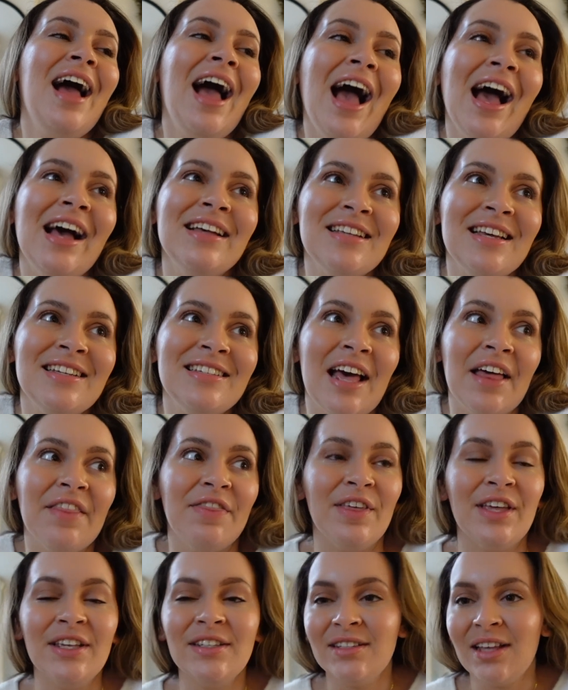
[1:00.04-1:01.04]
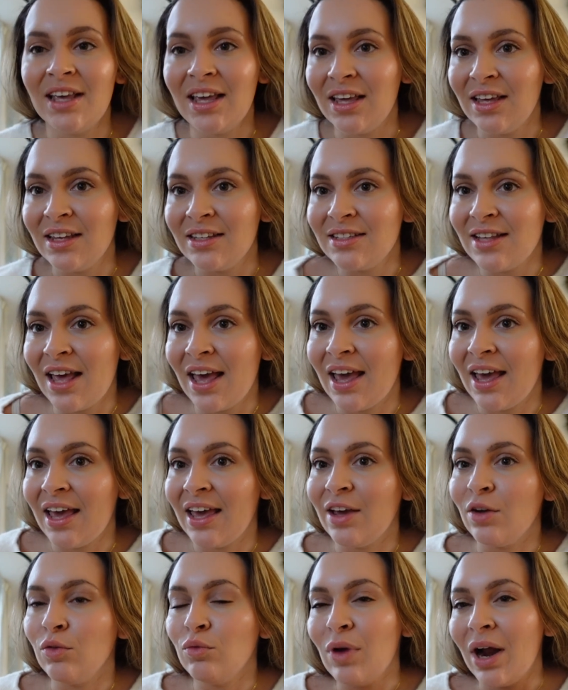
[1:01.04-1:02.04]
As I said, this is
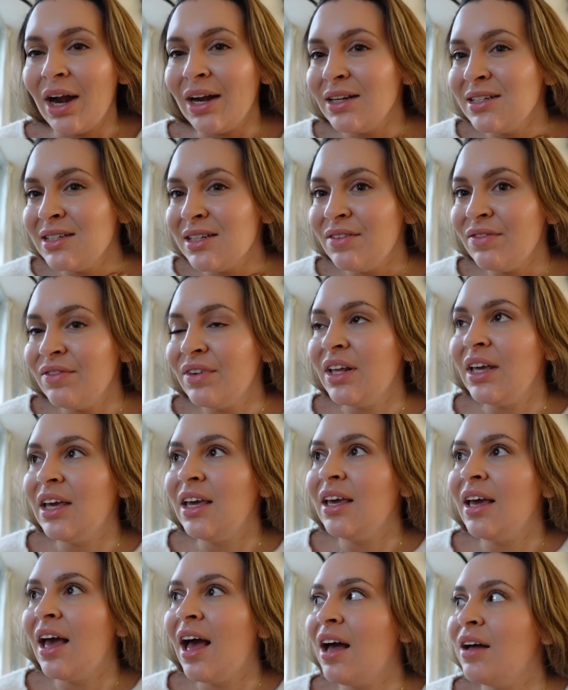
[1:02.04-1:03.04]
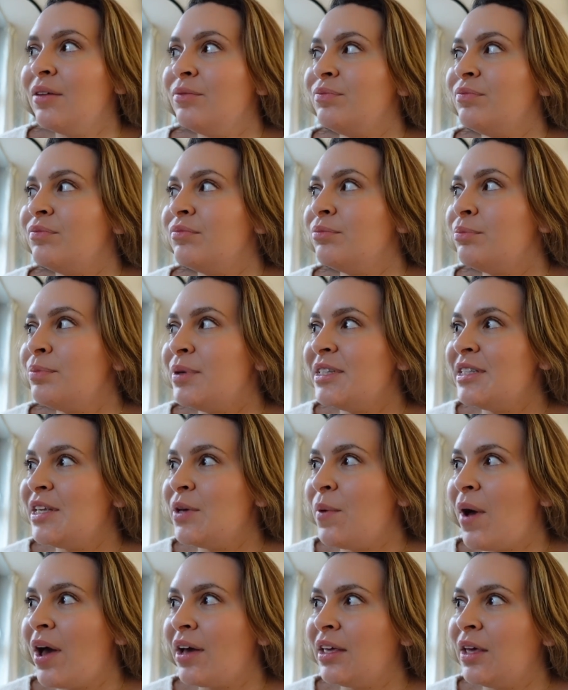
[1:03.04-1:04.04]
a relatively busy
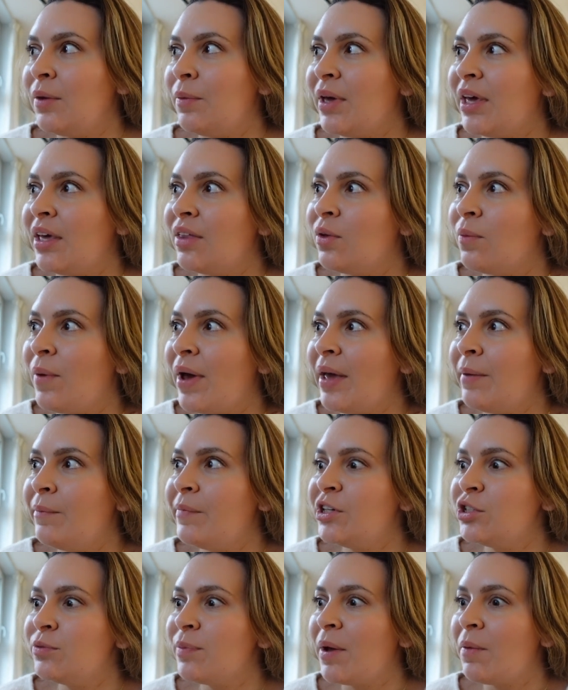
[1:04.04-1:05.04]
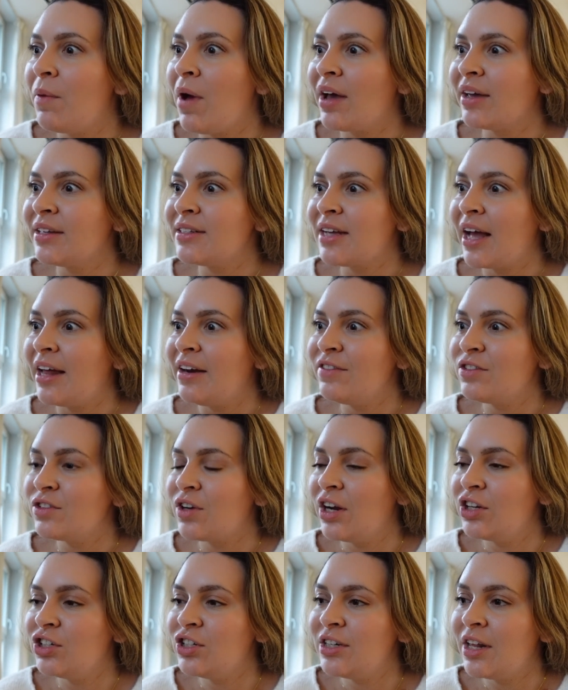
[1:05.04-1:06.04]
worky week. The way in which my work is kind of
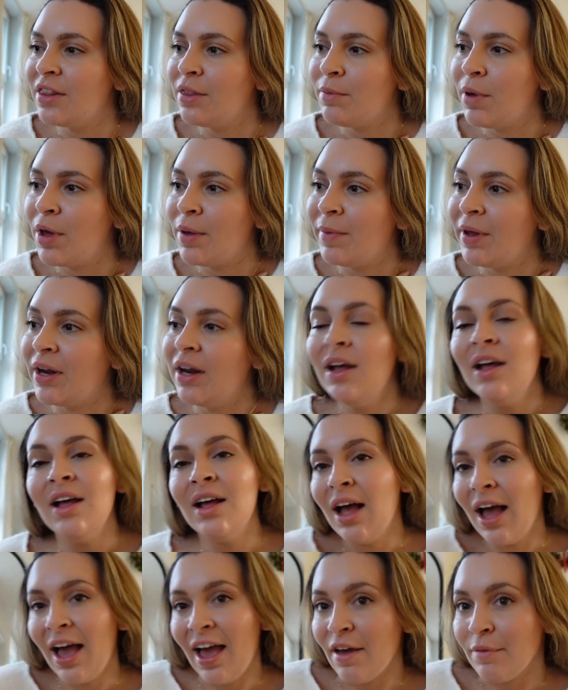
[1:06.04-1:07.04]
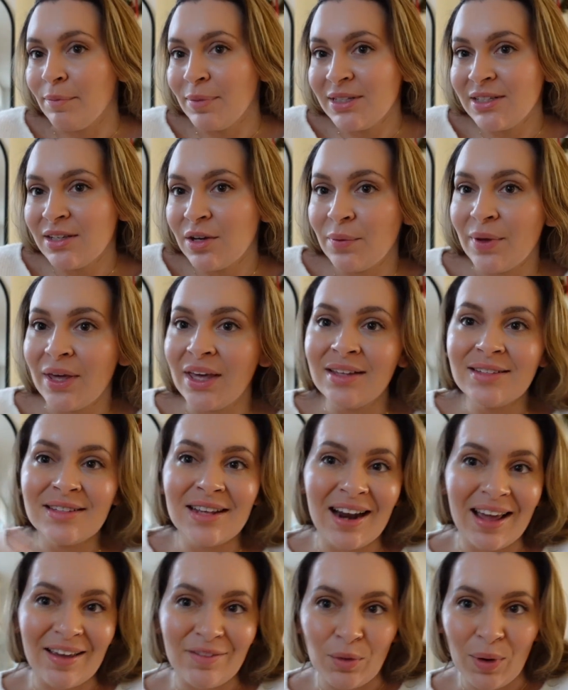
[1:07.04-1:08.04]
structured at the moment, I have busier weeks
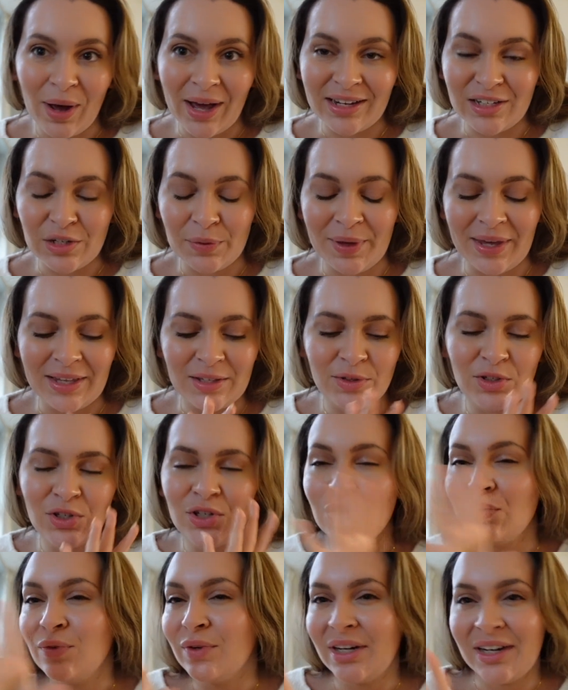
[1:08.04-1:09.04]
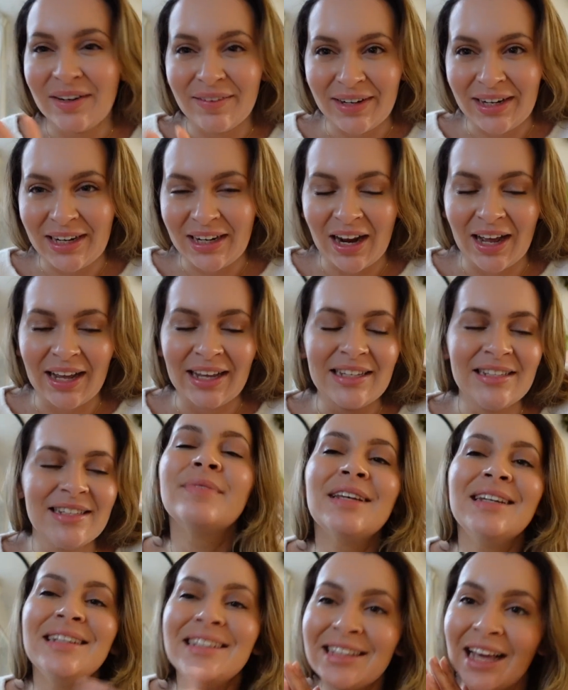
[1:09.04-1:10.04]
and I have quieter weeks, which is really, really nice.
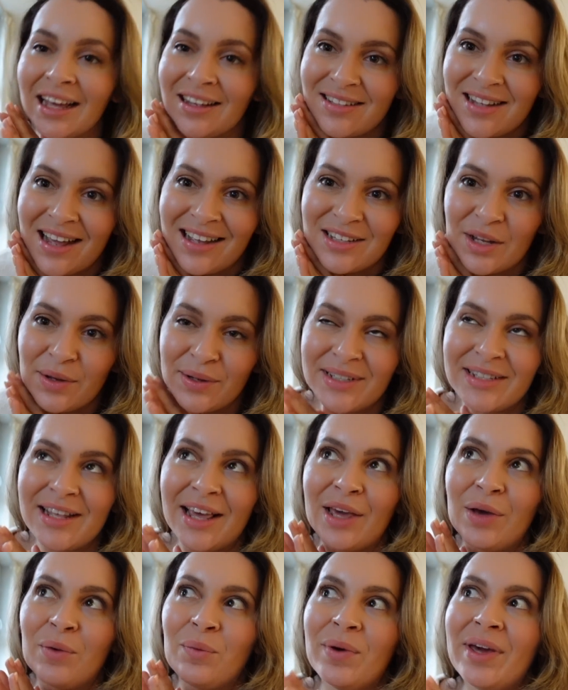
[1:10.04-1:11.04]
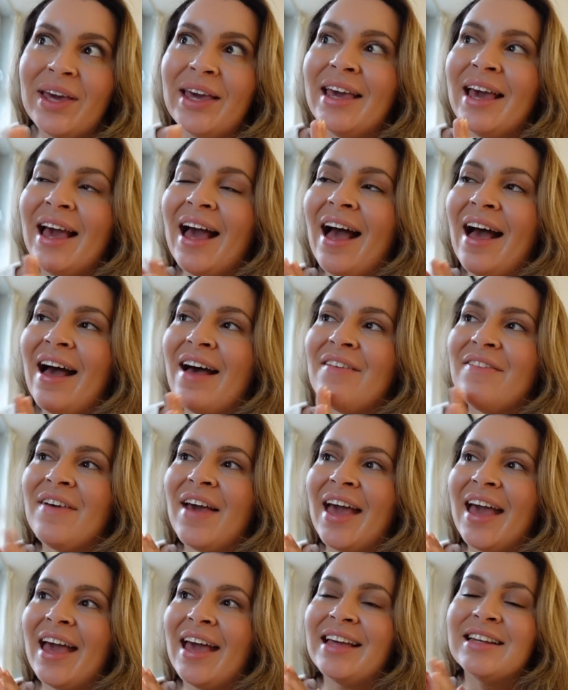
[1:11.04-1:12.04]
Yes, as I was saying,
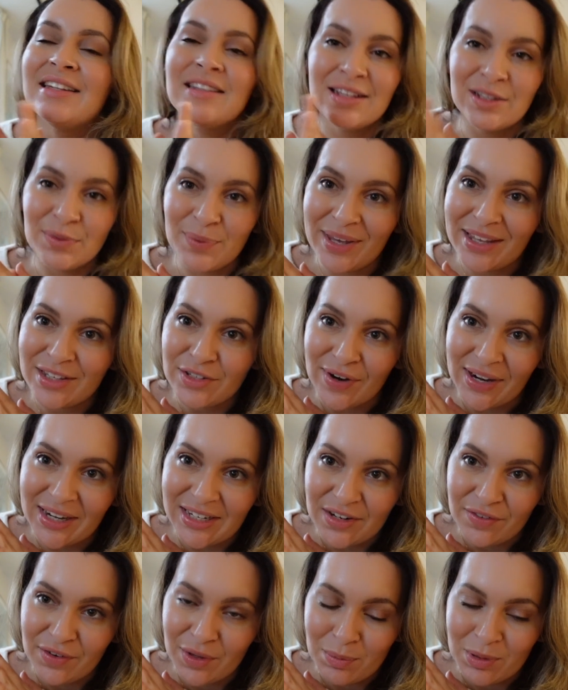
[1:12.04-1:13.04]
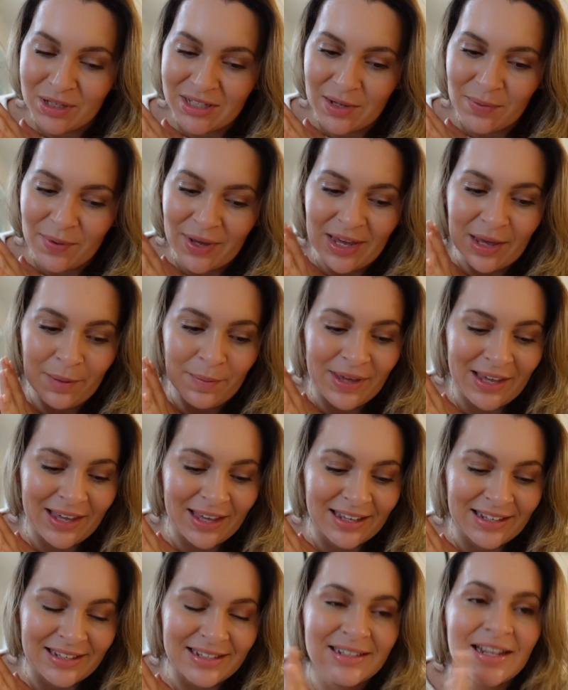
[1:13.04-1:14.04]
this week is a relatively busy week
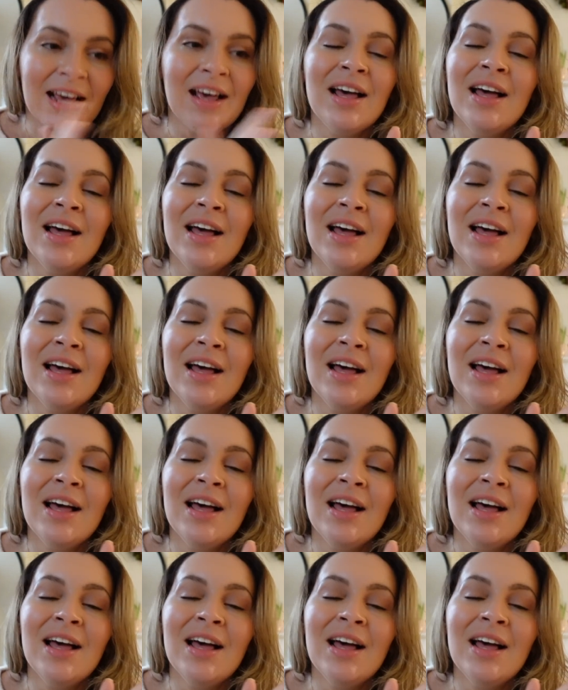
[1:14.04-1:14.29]
because